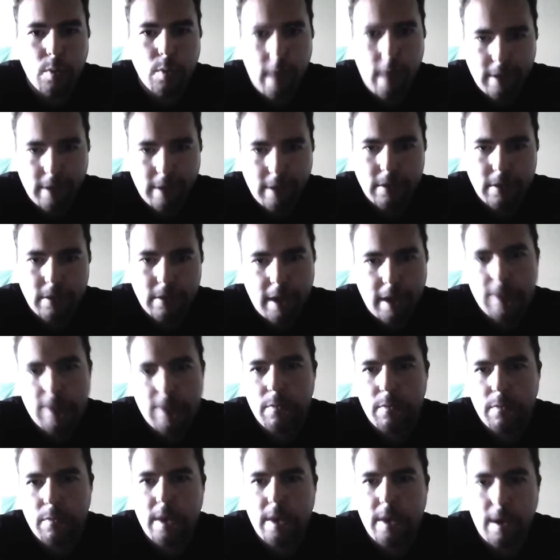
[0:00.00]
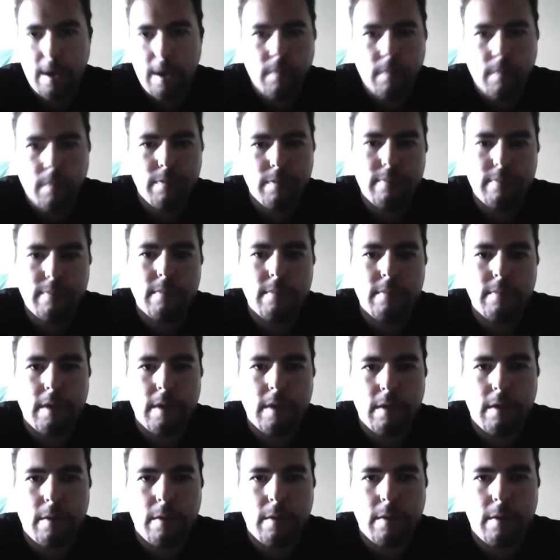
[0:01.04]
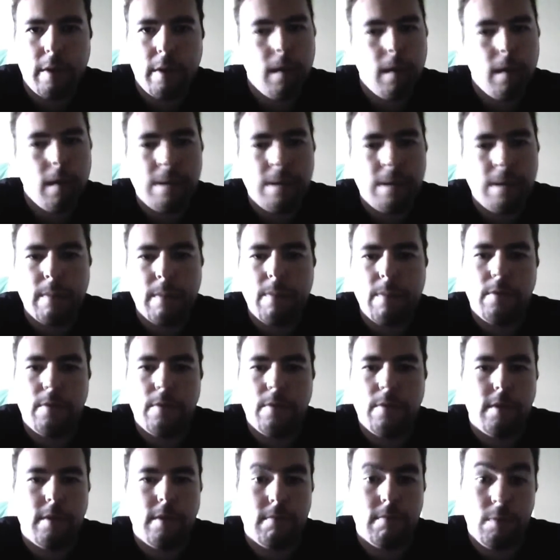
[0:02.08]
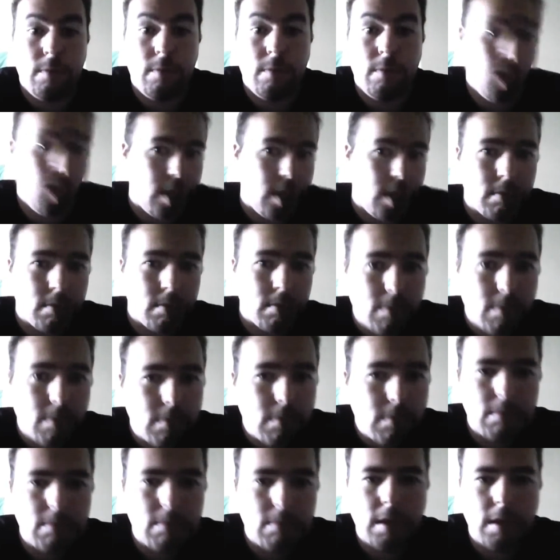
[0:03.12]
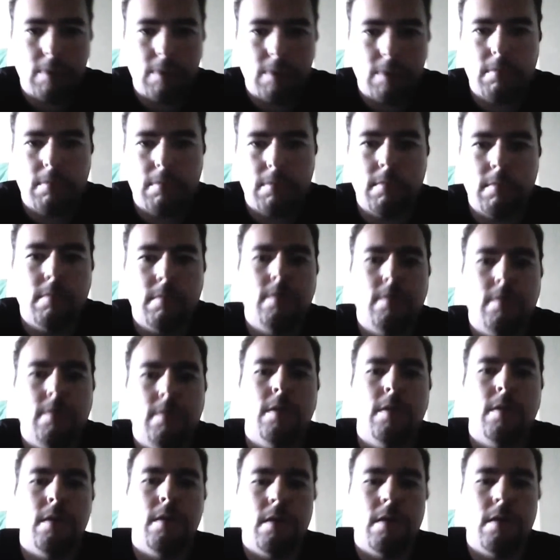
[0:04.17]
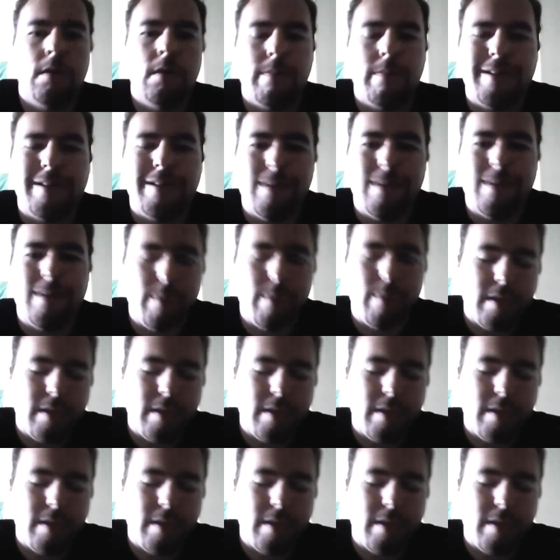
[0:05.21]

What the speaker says: well and we help, you know, and we're helping people, then great, you know. But